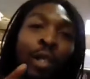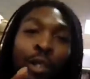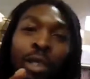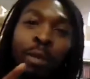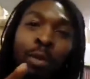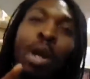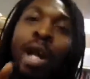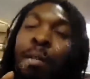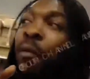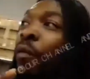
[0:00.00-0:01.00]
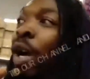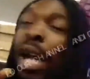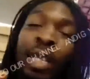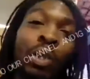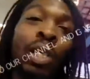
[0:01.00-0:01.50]
y'all do subscribe if
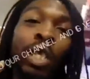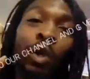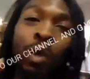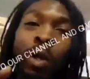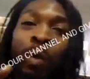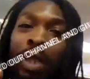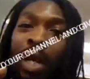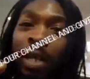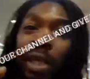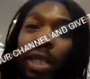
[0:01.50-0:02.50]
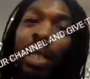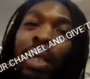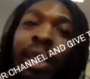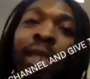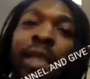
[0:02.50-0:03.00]
y'all actually enjoying what y'all
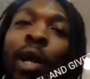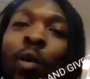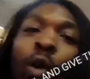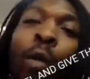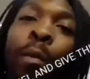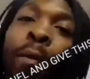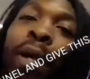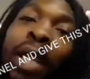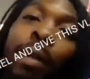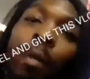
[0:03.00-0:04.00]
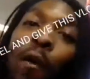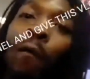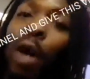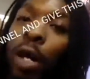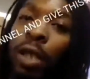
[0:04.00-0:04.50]
seeing, cause there will be plenty
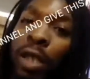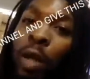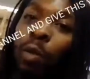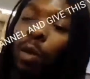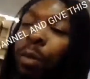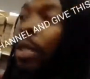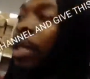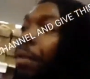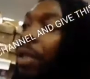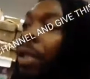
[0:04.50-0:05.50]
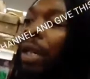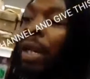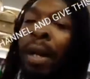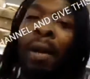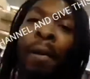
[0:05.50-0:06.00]
more vlogs that will be coming.
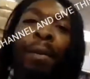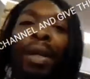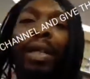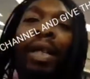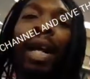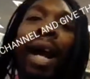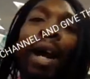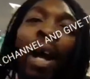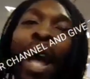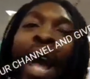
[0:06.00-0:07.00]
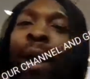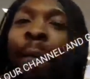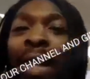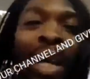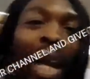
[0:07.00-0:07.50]
But
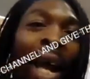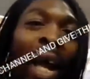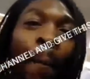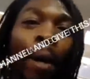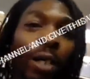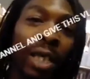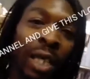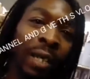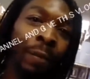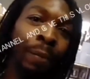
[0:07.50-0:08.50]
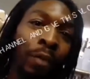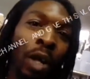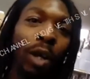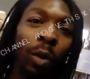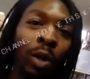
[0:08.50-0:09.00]
me personally,
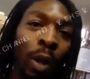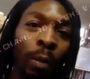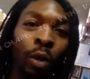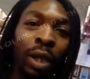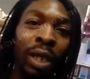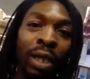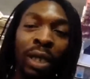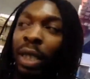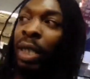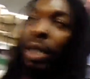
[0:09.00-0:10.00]
only reason I'm doing this